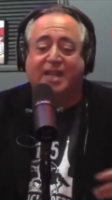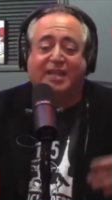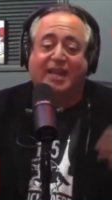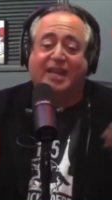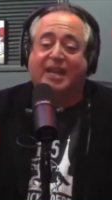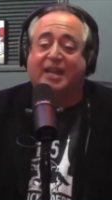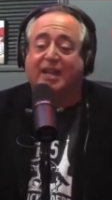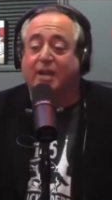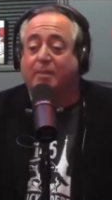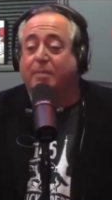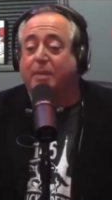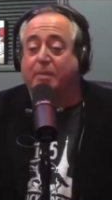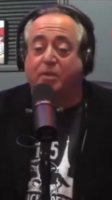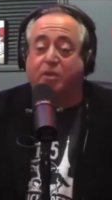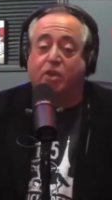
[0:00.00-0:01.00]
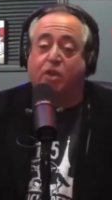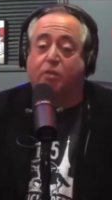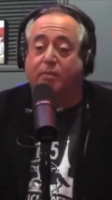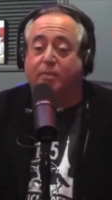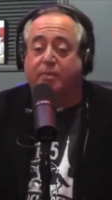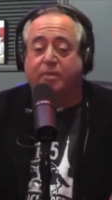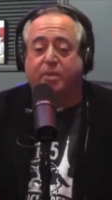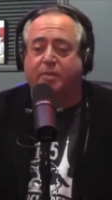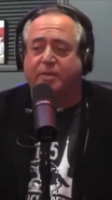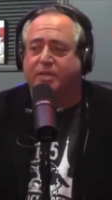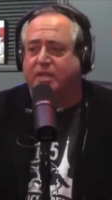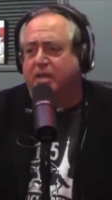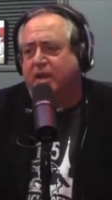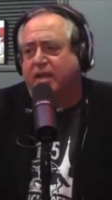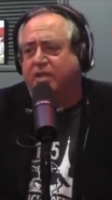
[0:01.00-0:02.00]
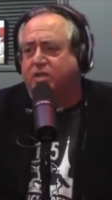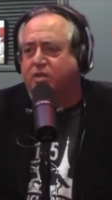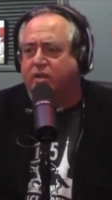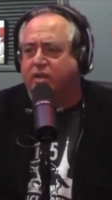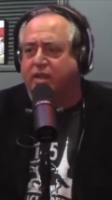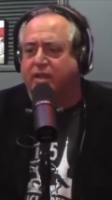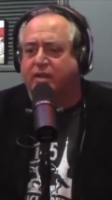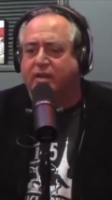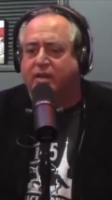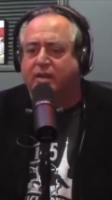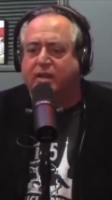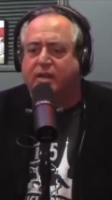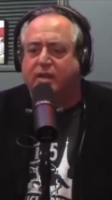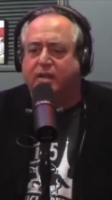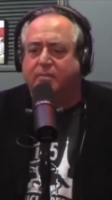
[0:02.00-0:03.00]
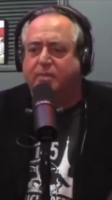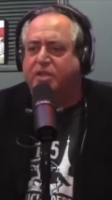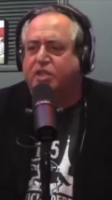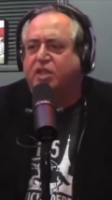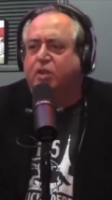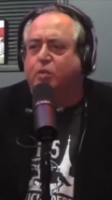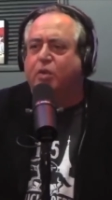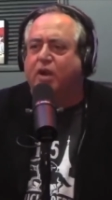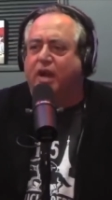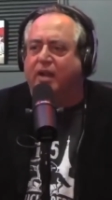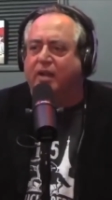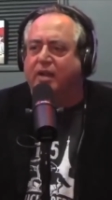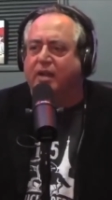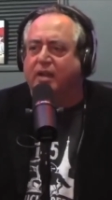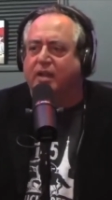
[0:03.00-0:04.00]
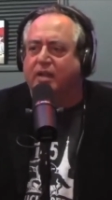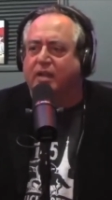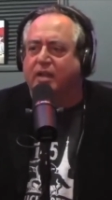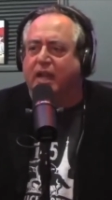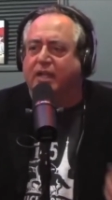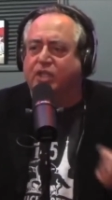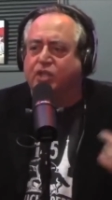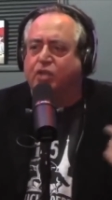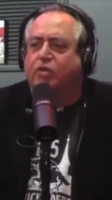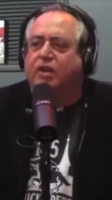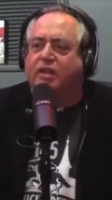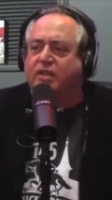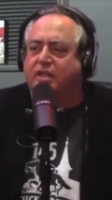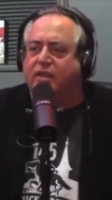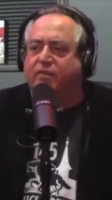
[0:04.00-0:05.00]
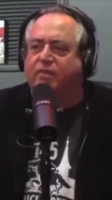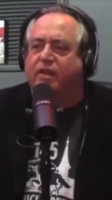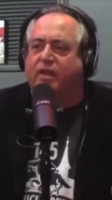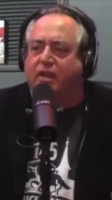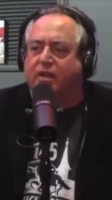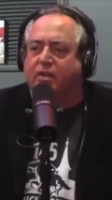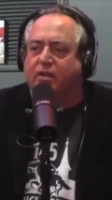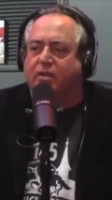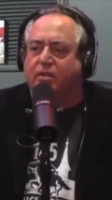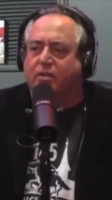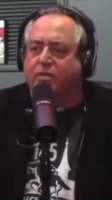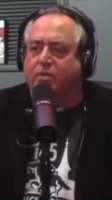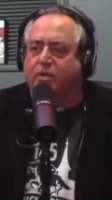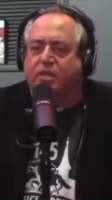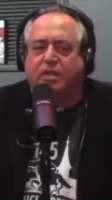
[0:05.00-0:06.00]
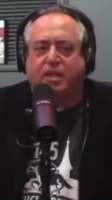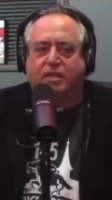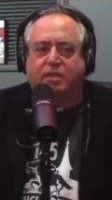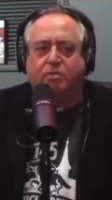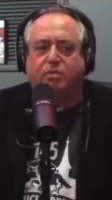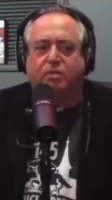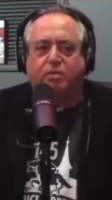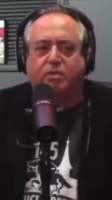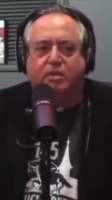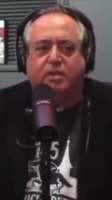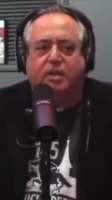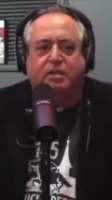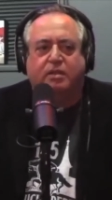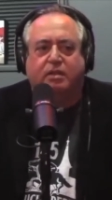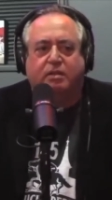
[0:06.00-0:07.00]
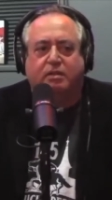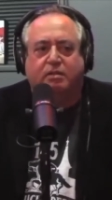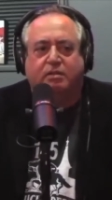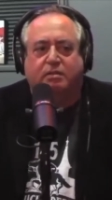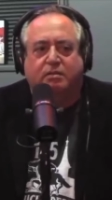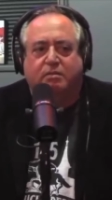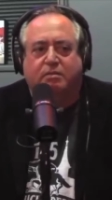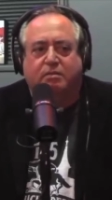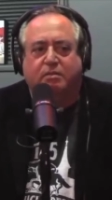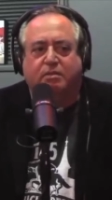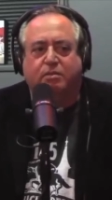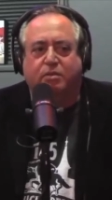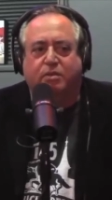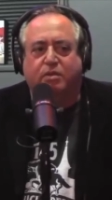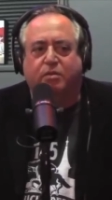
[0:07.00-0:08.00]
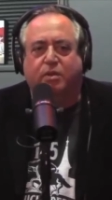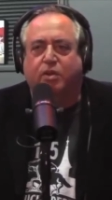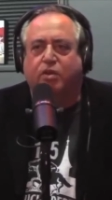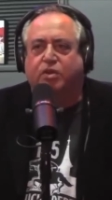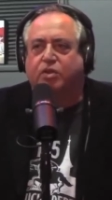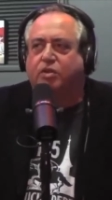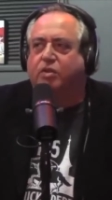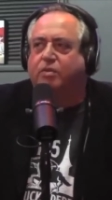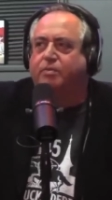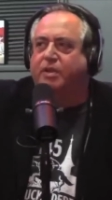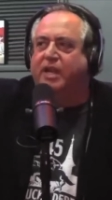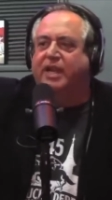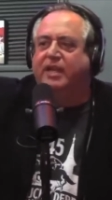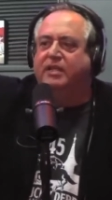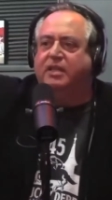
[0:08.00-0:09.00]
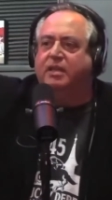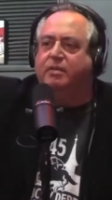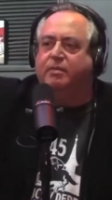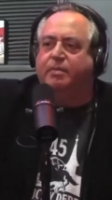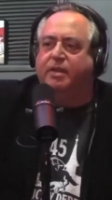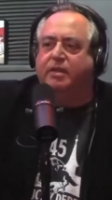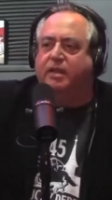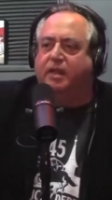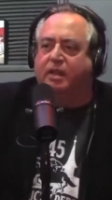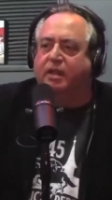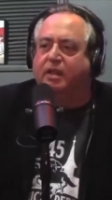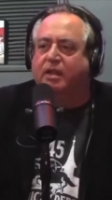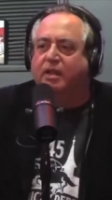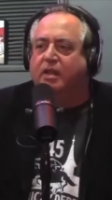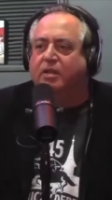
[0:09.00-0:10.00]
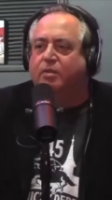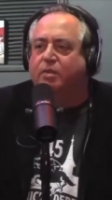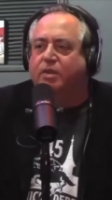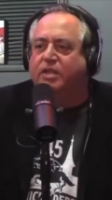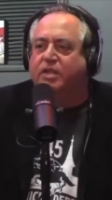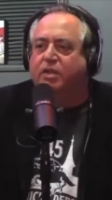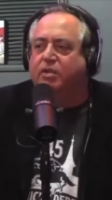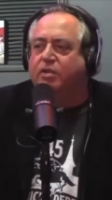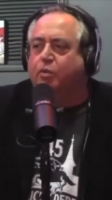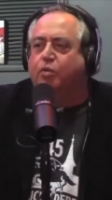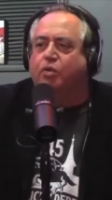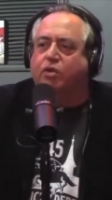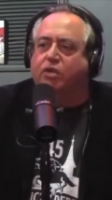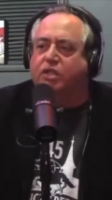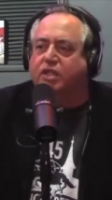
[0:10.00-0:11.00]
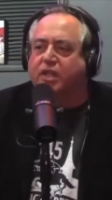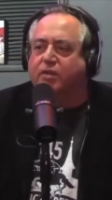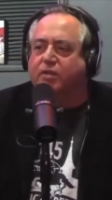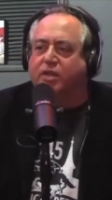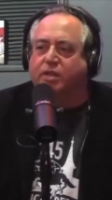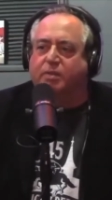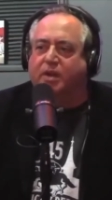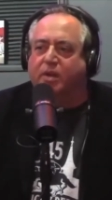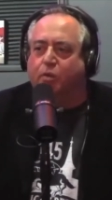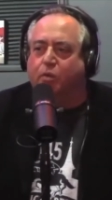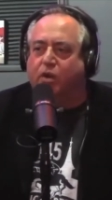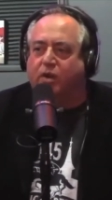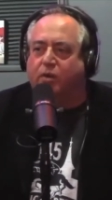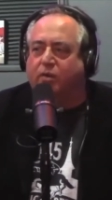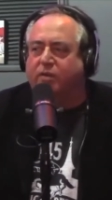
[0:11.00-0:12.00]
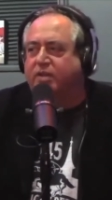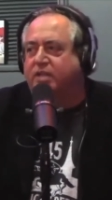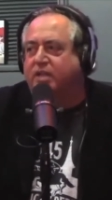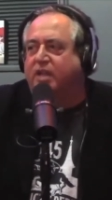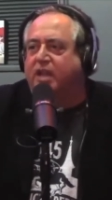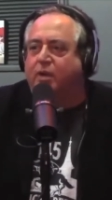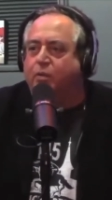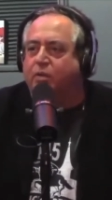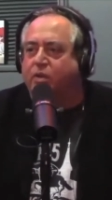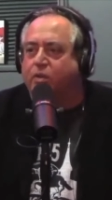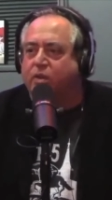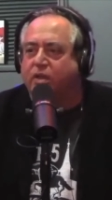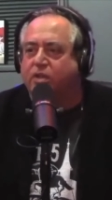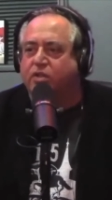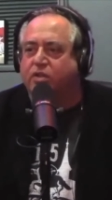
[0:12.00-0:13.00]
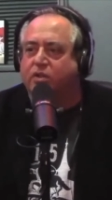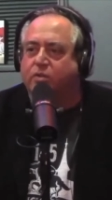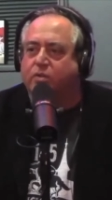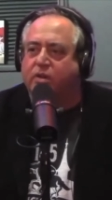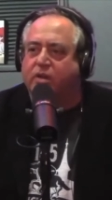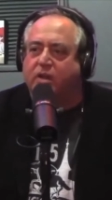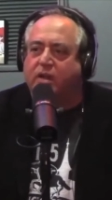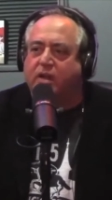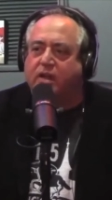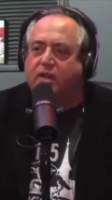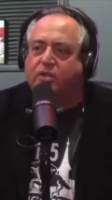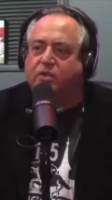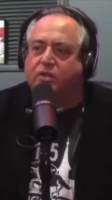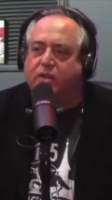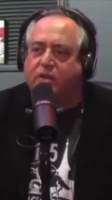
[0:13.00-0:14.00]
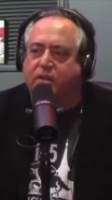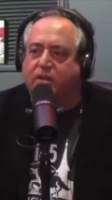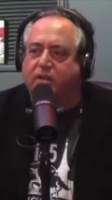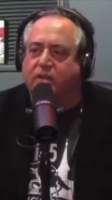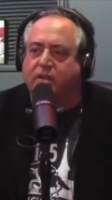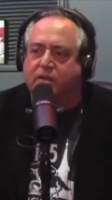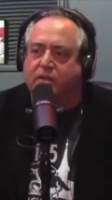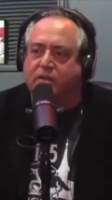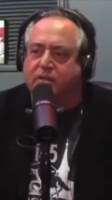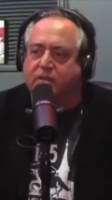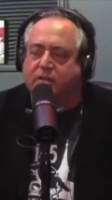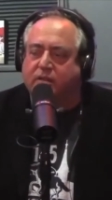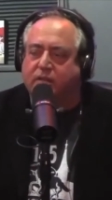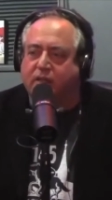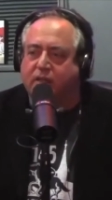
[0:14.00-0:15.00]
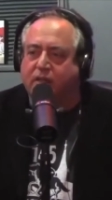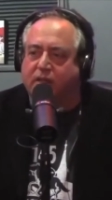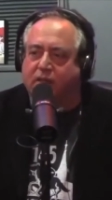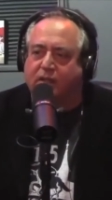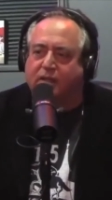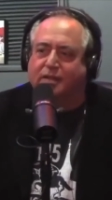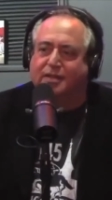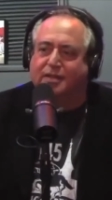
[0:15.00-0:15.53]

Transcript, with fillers: And I got a lot of people don't know me said, "Oh, I saw that," but so what? I saw it on TV. What is that? What is that? We all saw planes hit a building. We saw the World Series being won. What if I said, "Yeah, I won the. I saw. I saw the uh, the uh,